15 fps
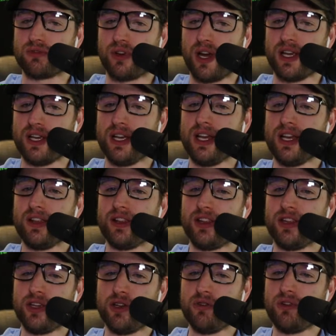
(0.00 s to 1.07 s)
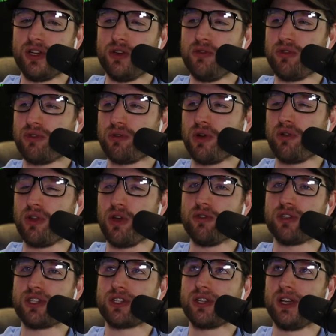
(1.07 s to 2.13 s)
right? That you throw those